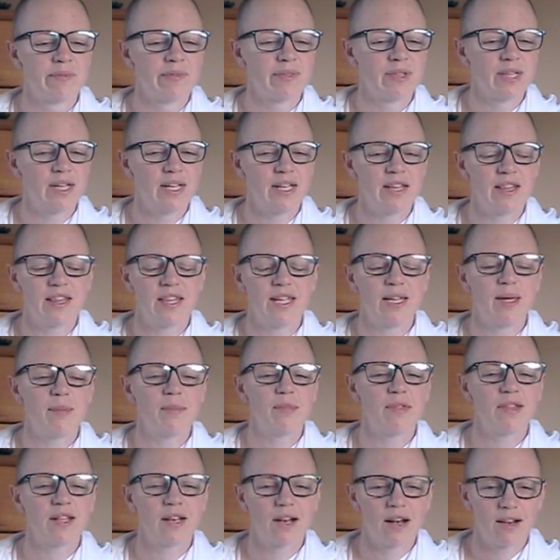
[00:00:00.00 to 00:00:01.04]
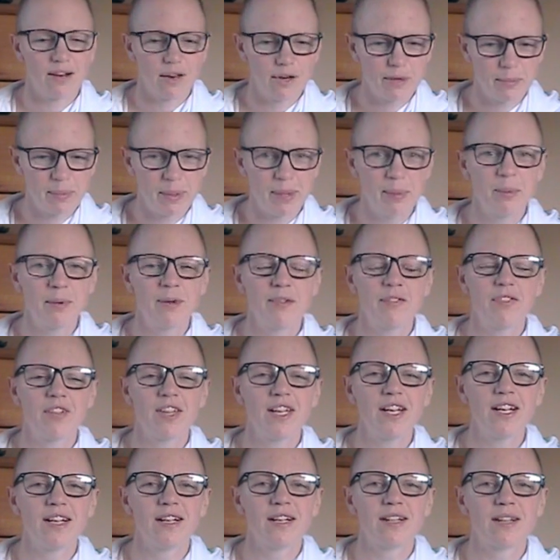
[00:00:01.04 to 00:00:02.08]
It seems that a lot of people have
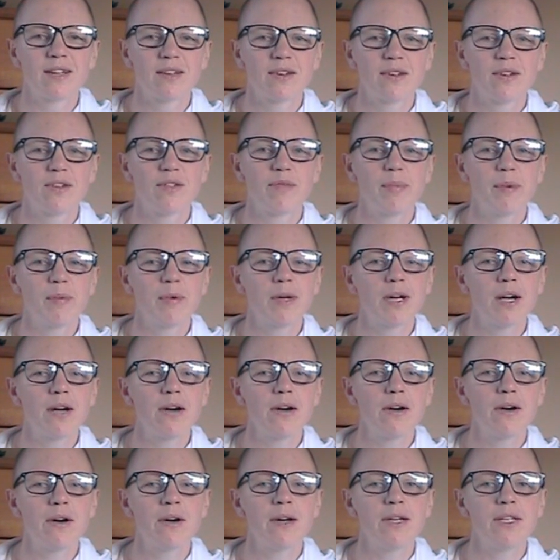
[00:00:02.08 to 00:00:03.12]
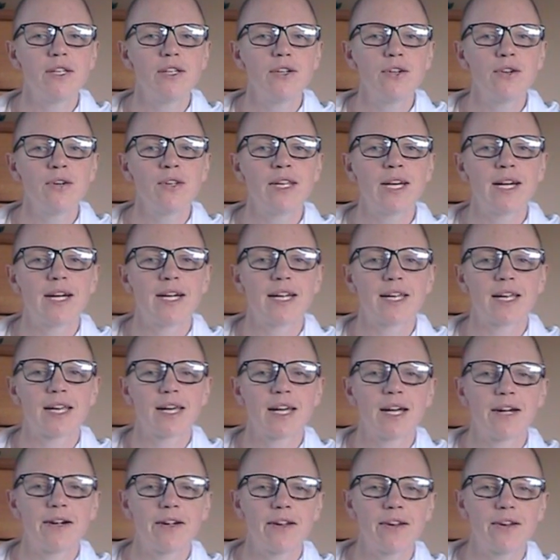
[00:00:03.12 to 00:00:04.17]
seen it because people go, "Oh, you're that
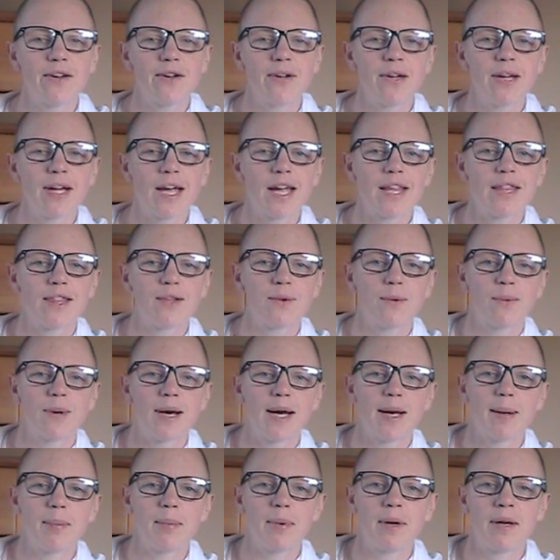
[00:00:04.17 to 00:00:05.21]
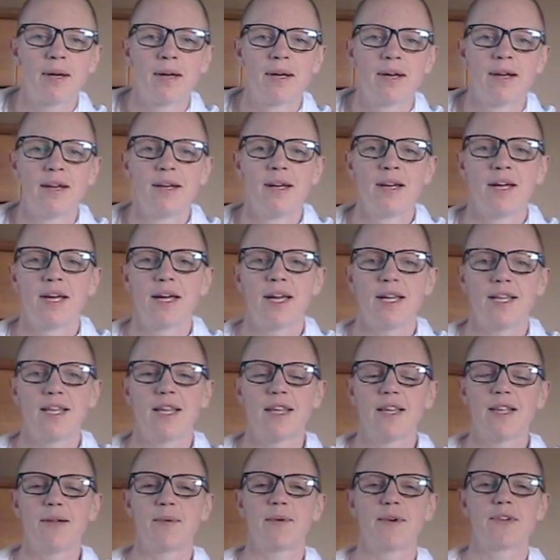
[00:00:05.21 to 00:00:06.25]
anagarika who had the wrap," and
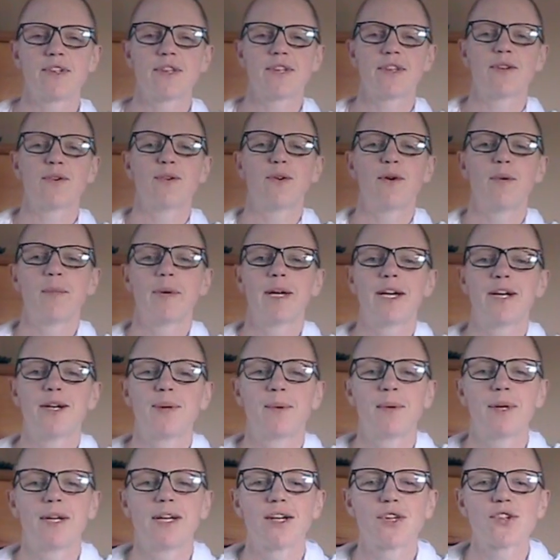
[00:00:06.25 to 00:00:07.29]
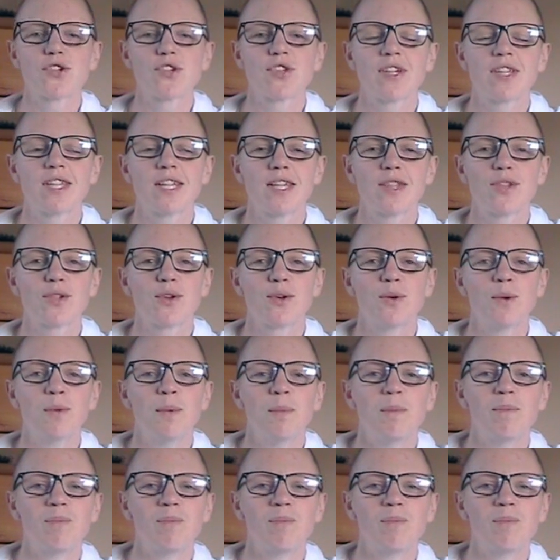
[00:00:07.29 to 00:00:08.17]
then they want to know all about Arash. So that's cool.